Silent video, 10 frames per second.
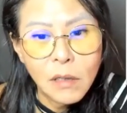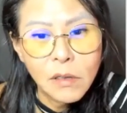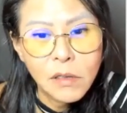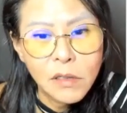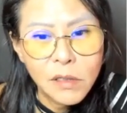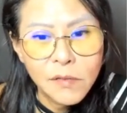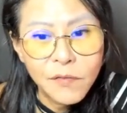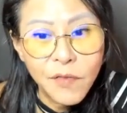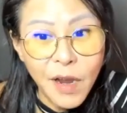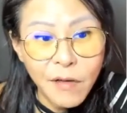she
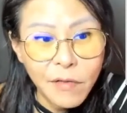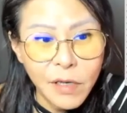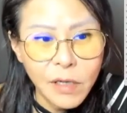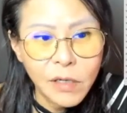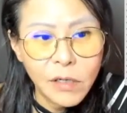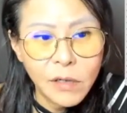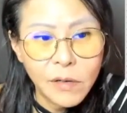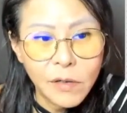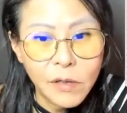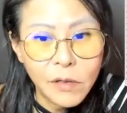very,
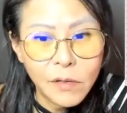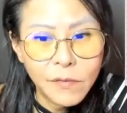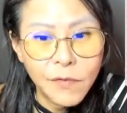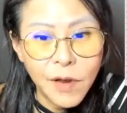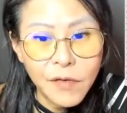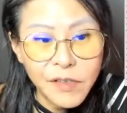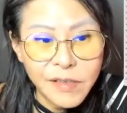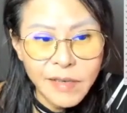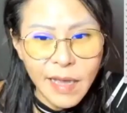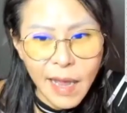very
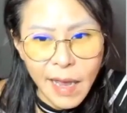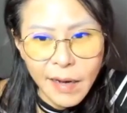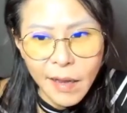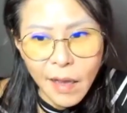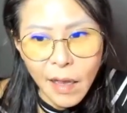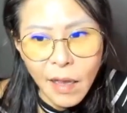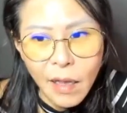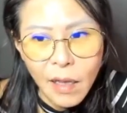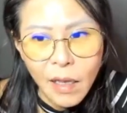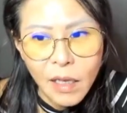scared.
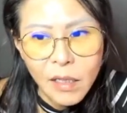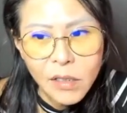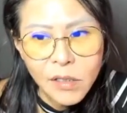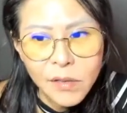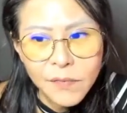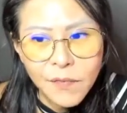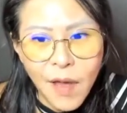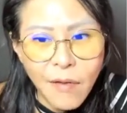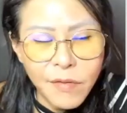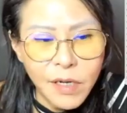She
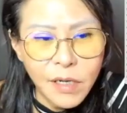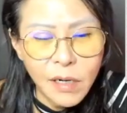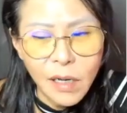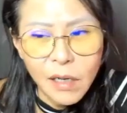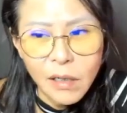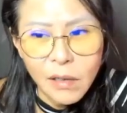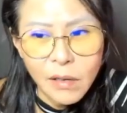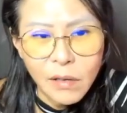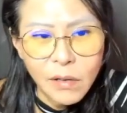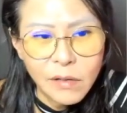very
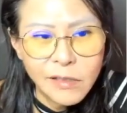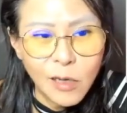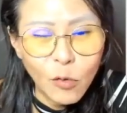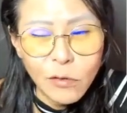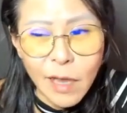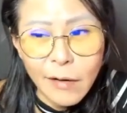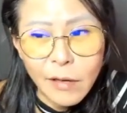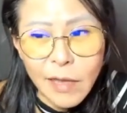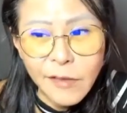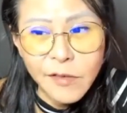xiao
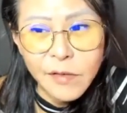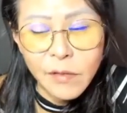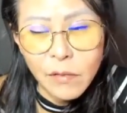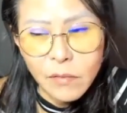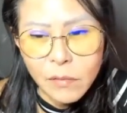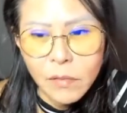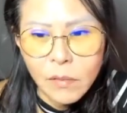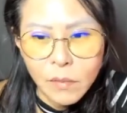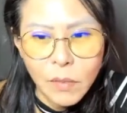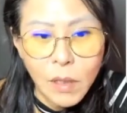dan, dan xiao.
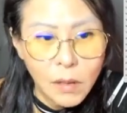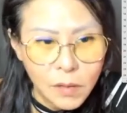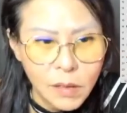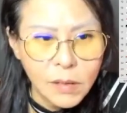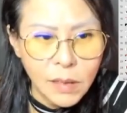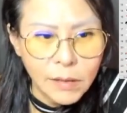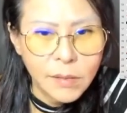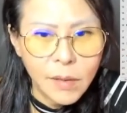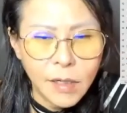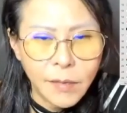Qi Sa
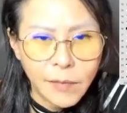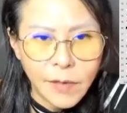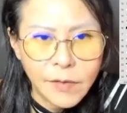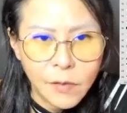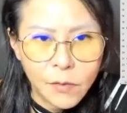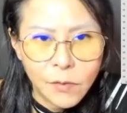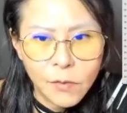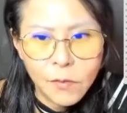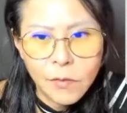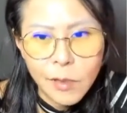sometimes can dan xiao
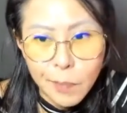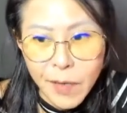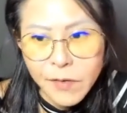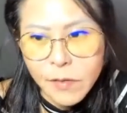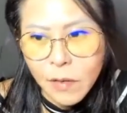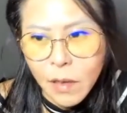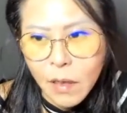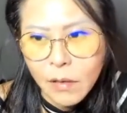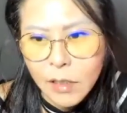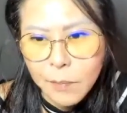also. Depends.
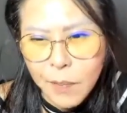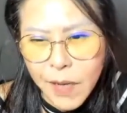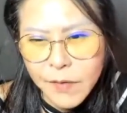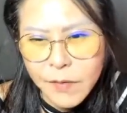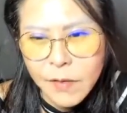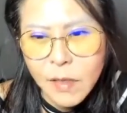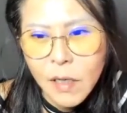Depends.